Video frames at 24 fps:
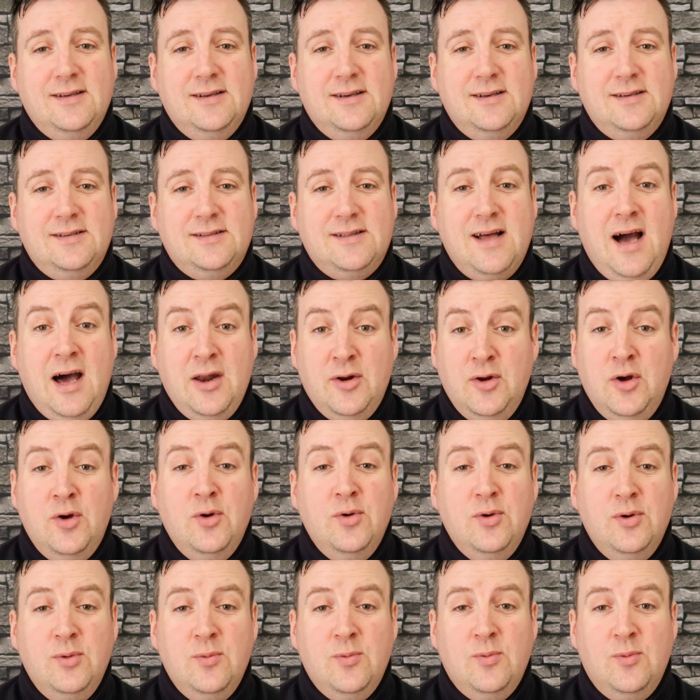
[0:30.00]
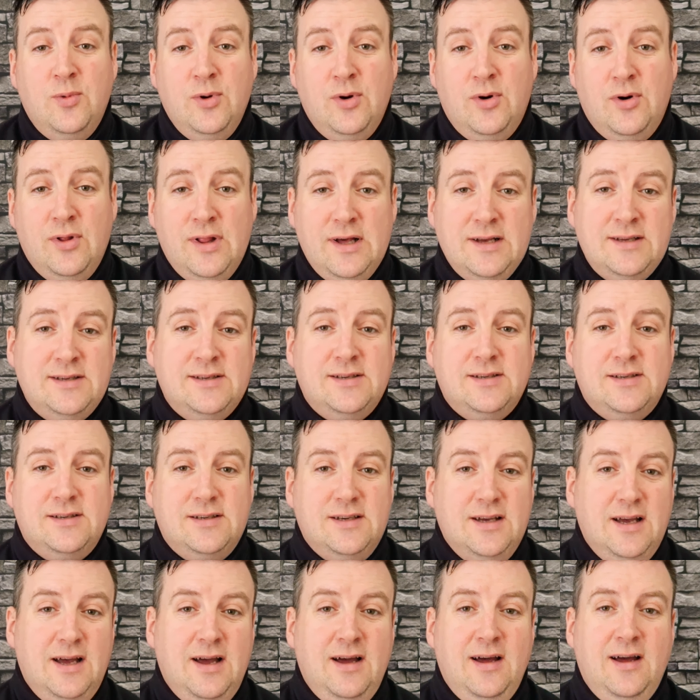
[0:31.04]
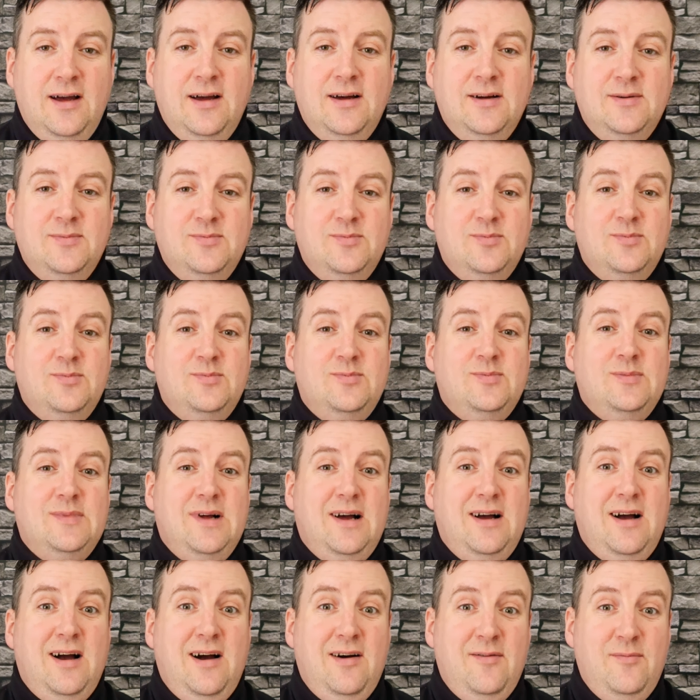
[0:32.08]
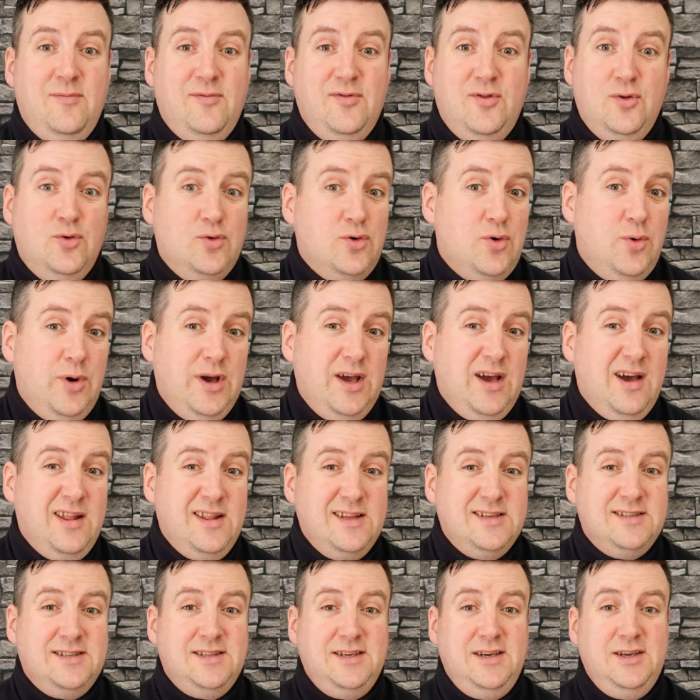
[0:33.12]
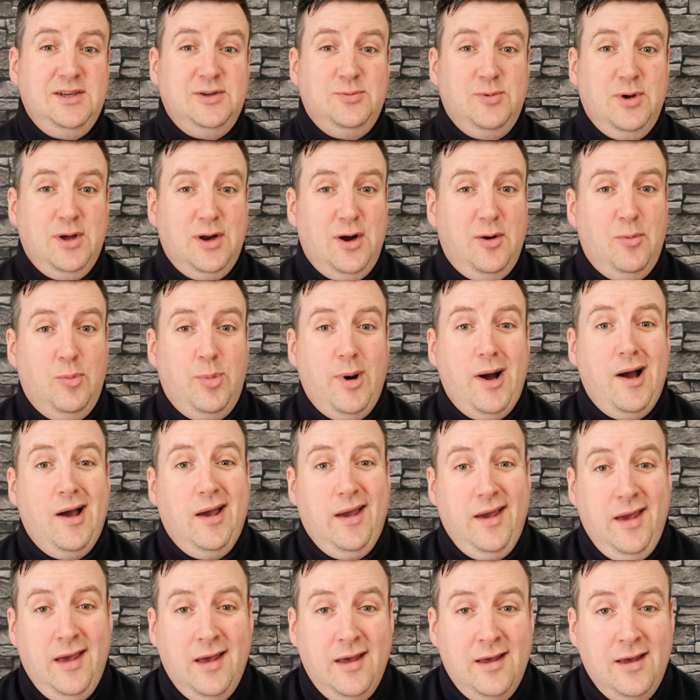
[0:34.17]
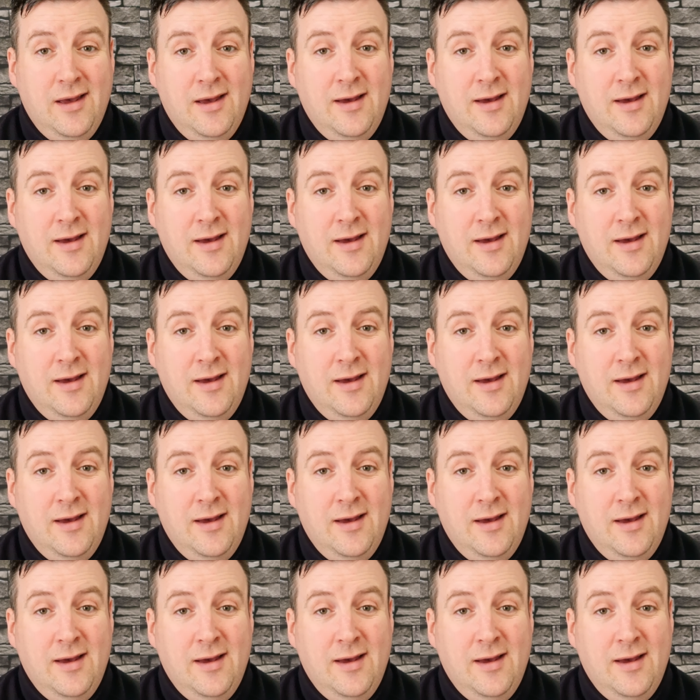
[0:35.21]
starting out with all this, I'm not quite at the stage where I'll buy